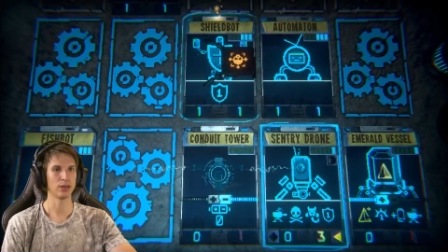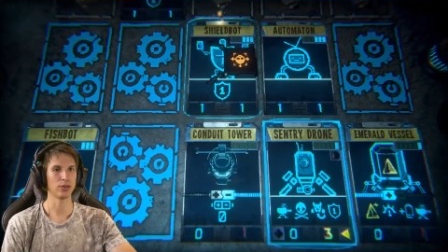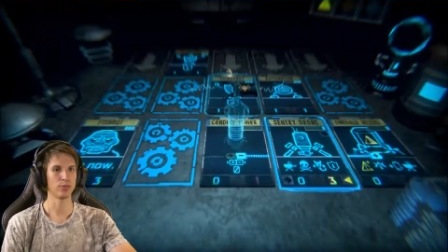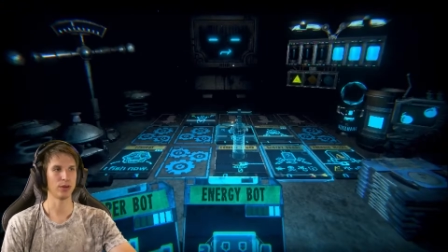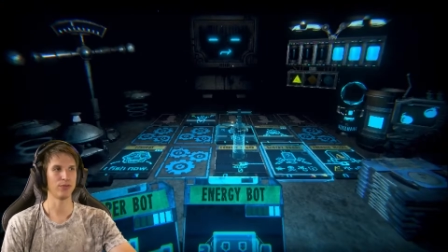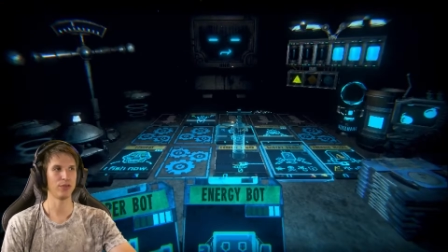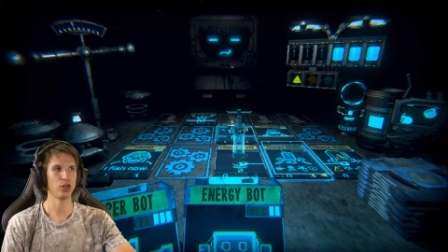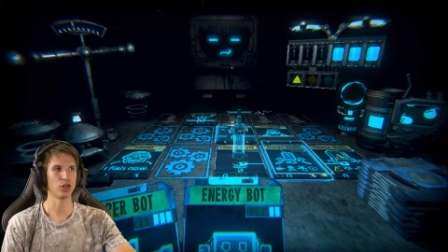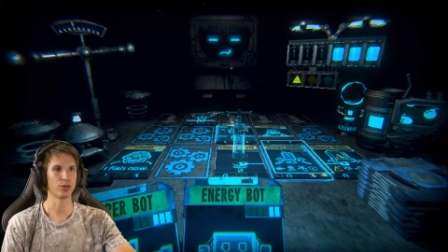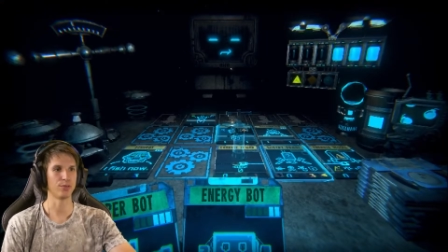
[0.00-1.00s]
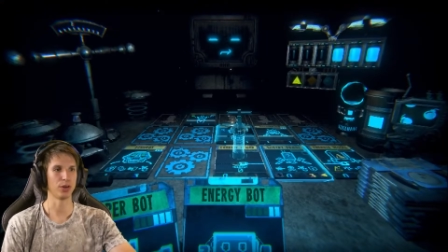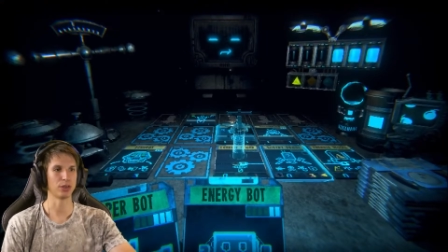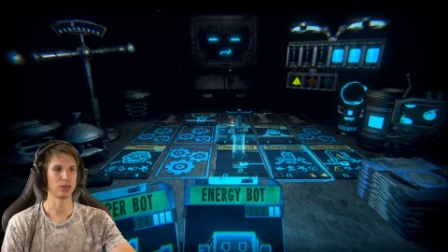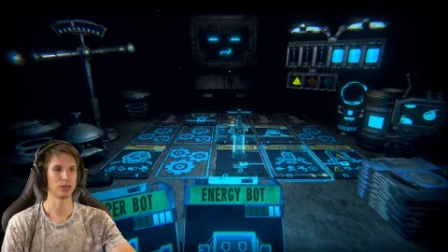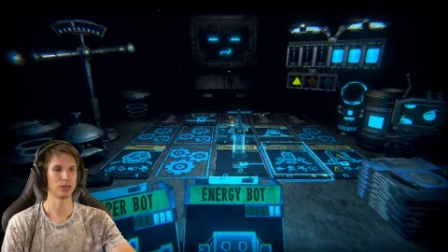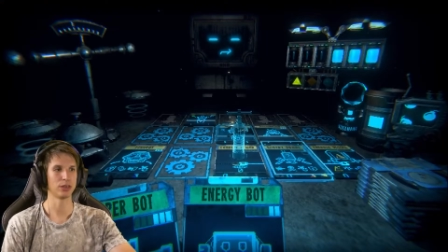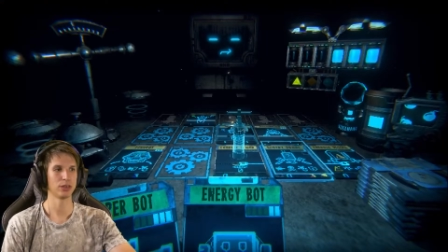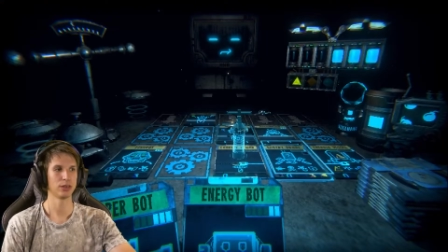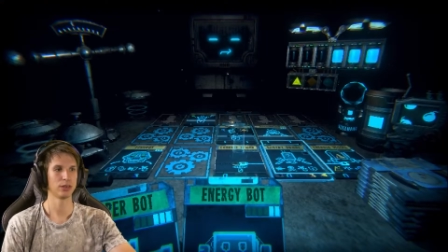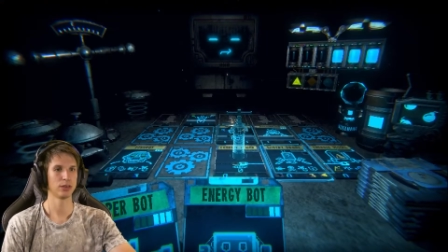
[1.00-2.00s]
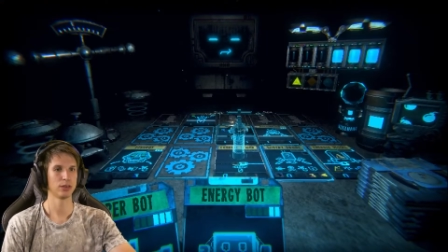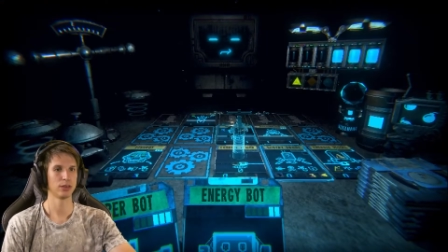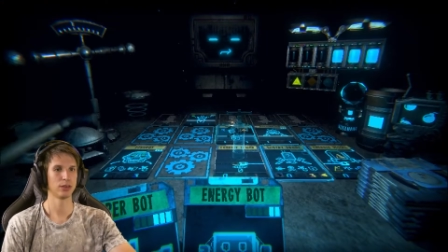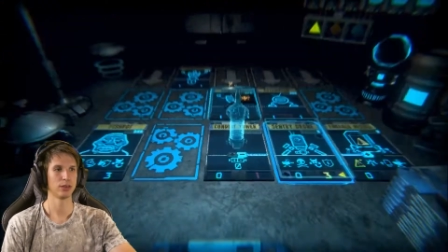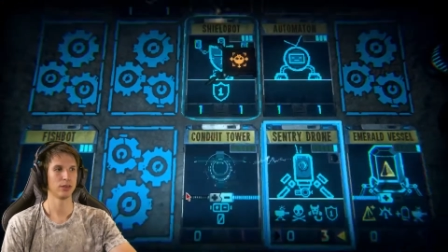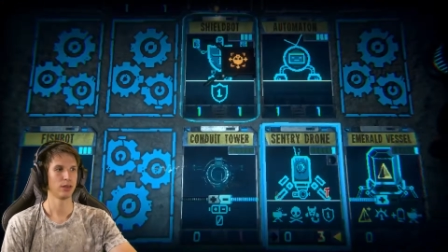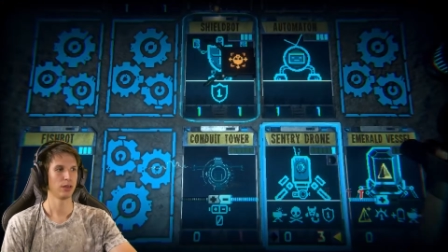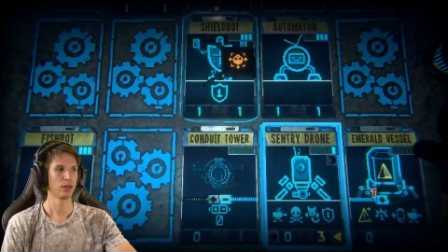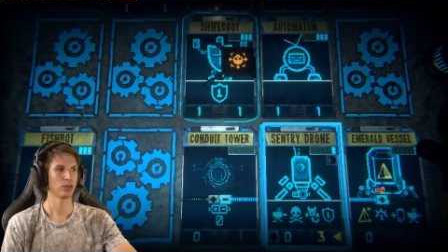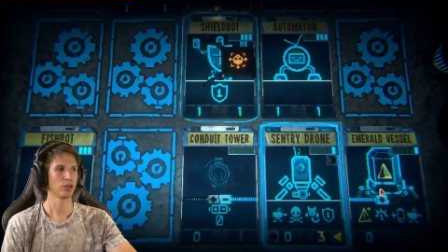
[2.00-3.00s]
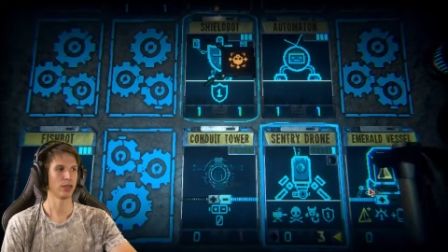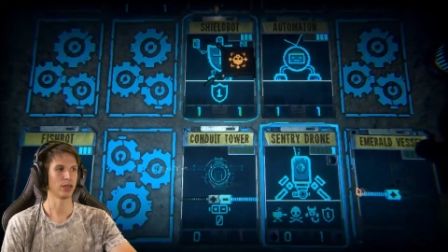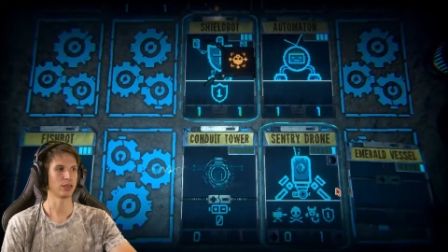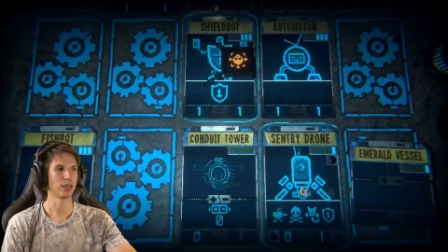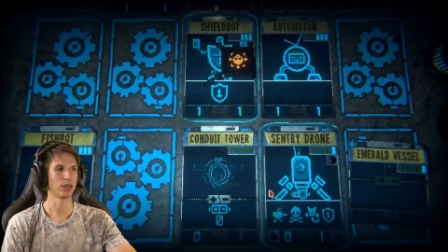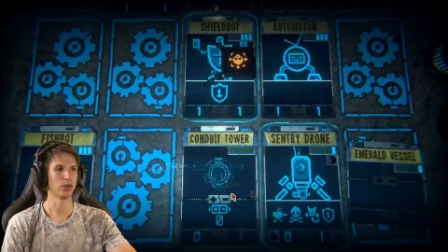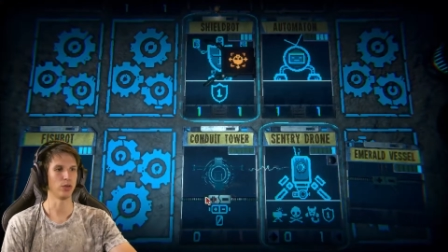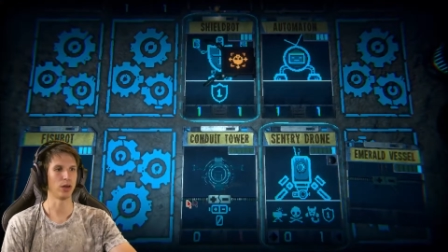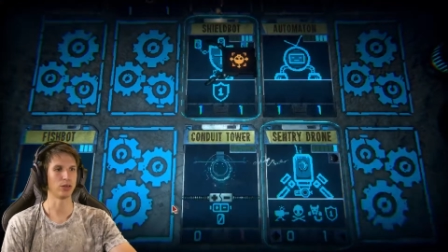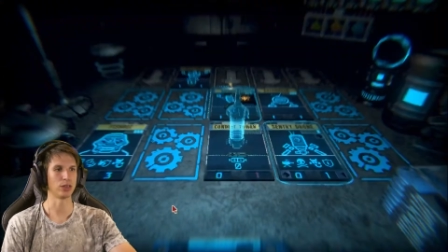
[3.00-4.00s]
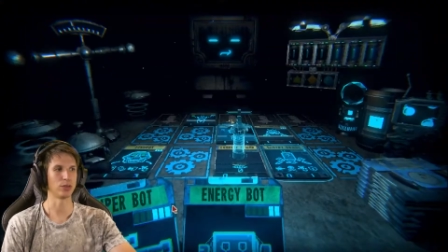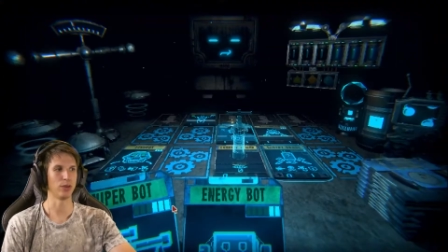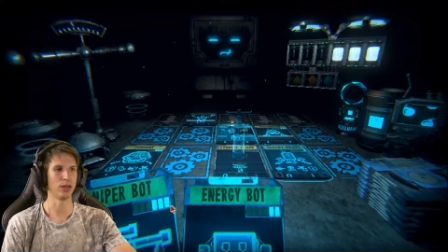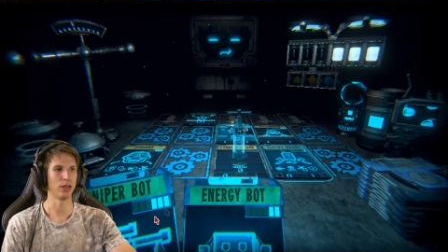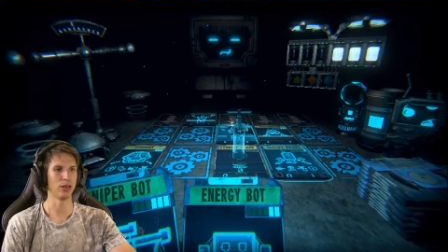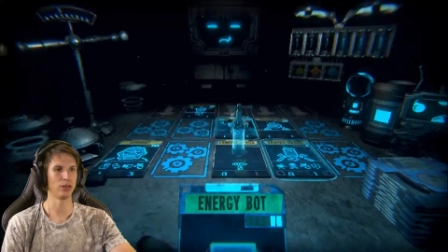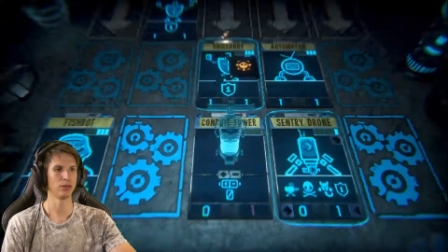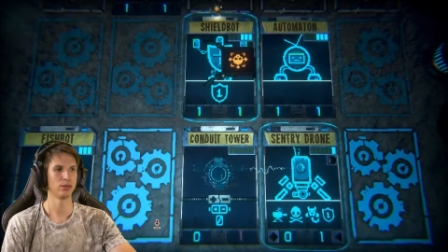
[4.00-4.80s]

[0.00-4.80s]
out my Fisher bot. Actually, I can take you out as well.